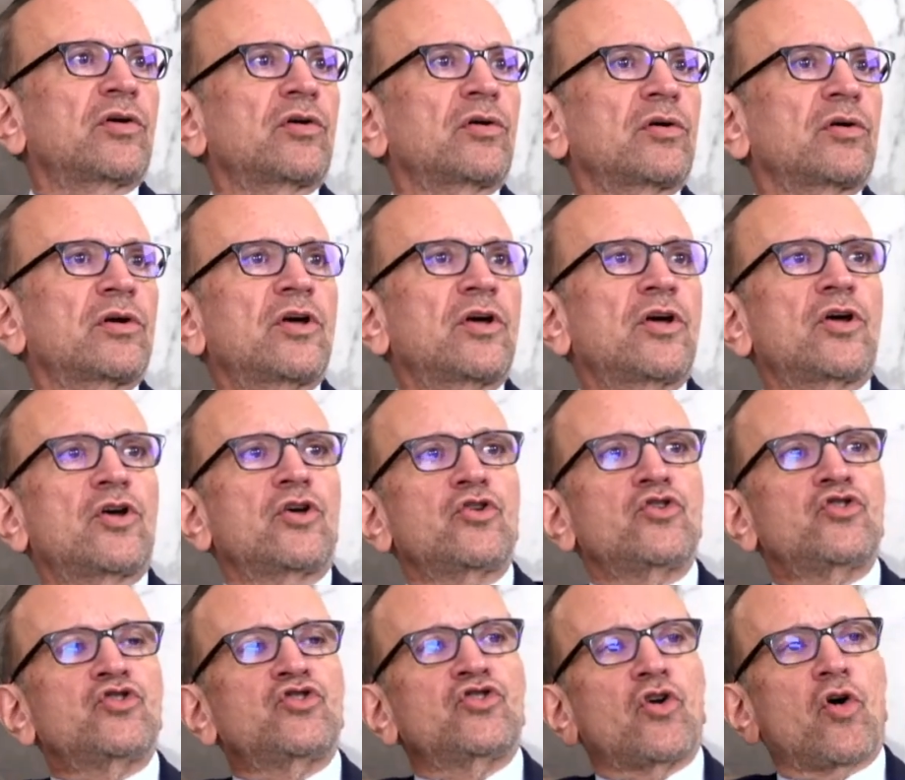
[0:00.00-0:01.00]
here.
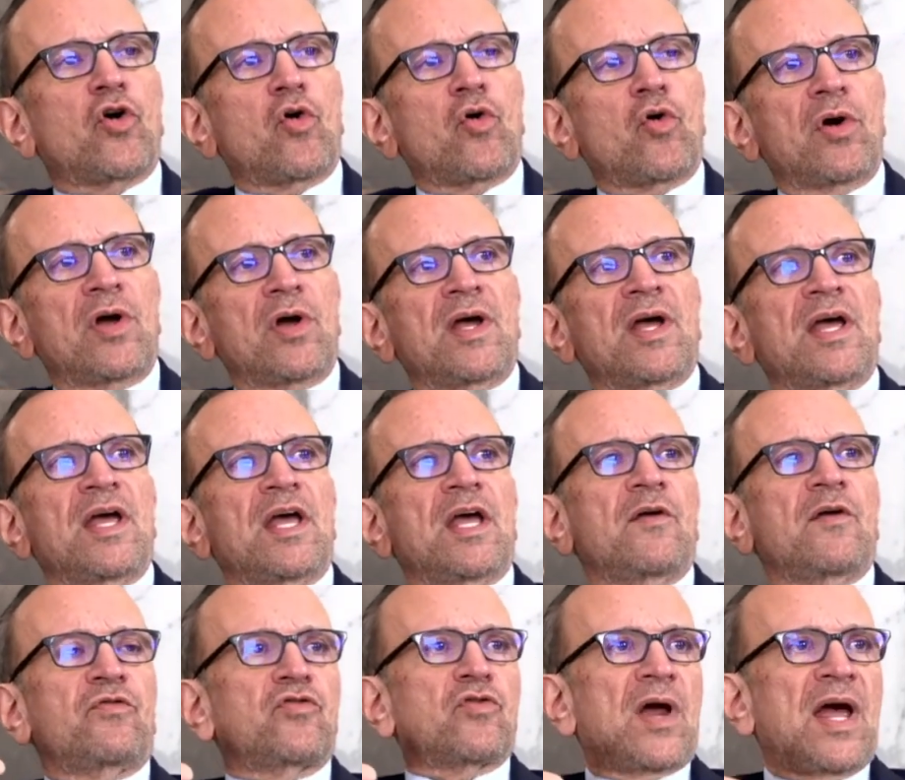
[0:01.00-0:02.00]
So
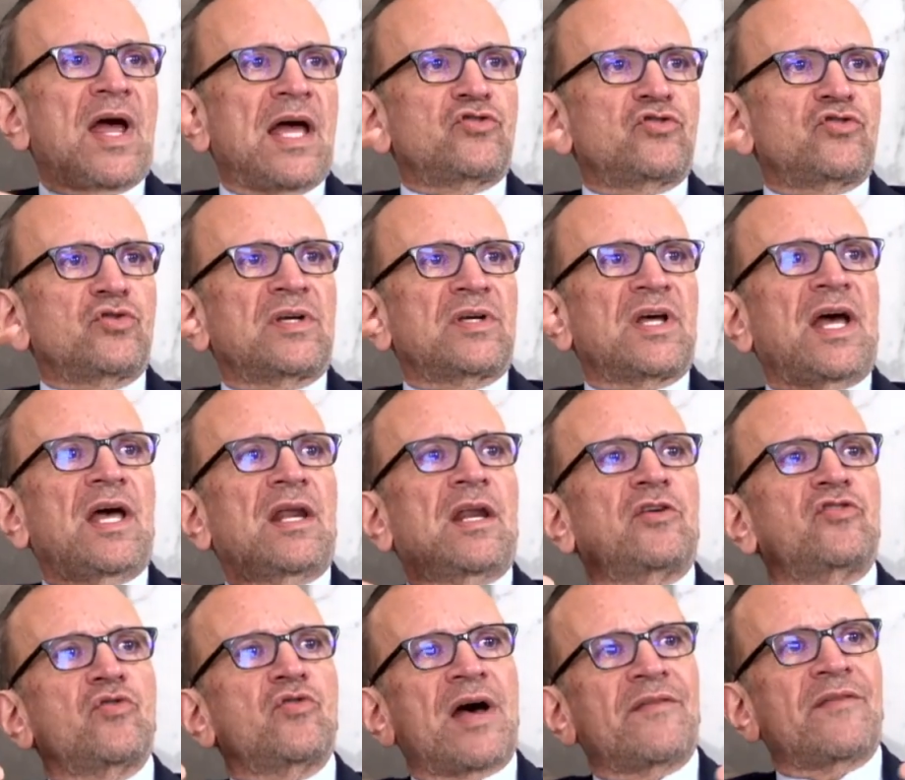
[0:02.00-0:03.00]
if you're
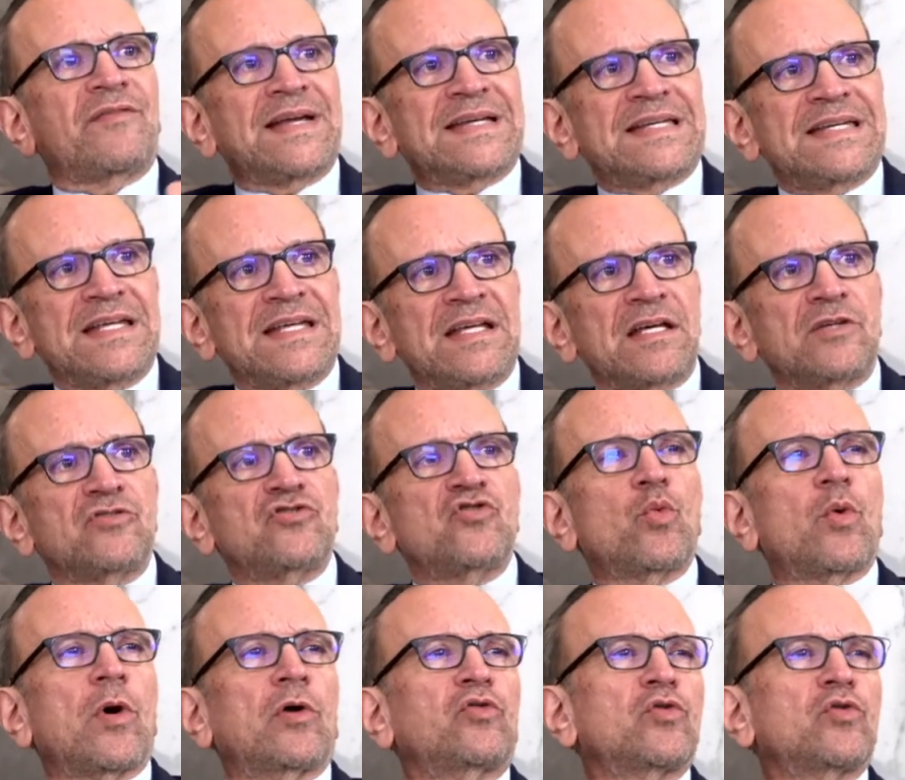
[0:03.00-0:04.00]
educated, you have ideas, you
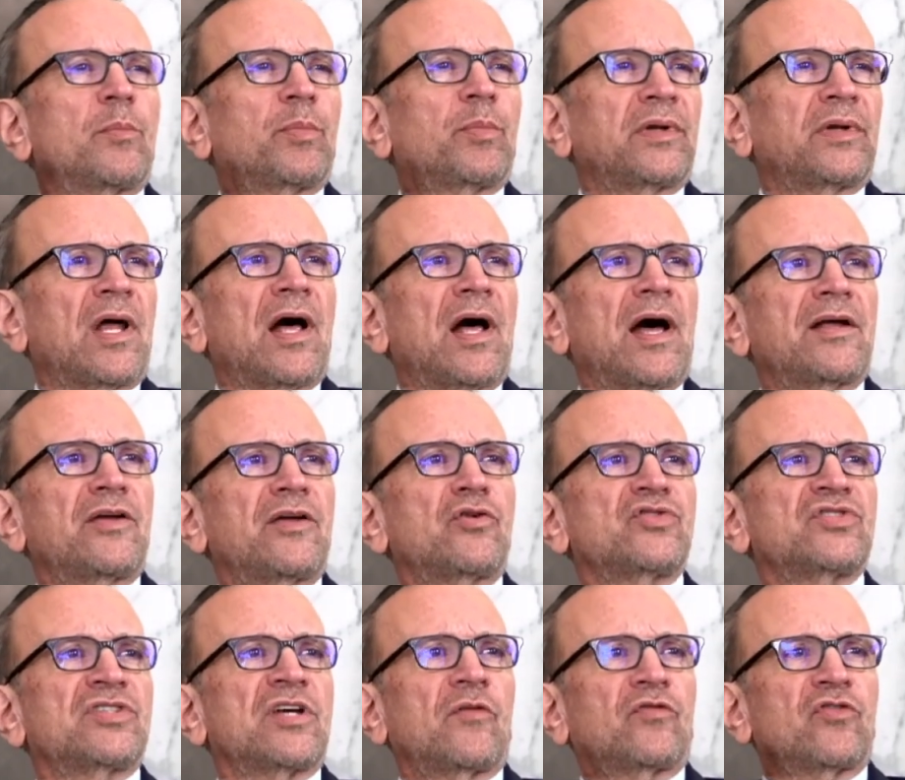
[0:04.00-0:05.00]
want to apply
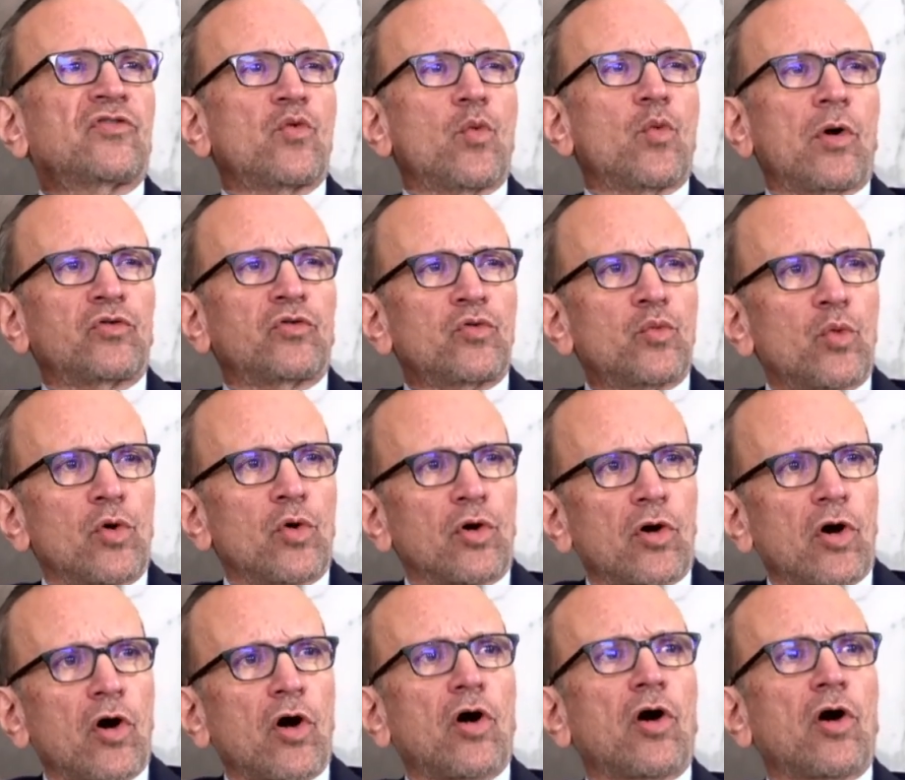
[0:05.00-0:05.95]
yourself, you want to work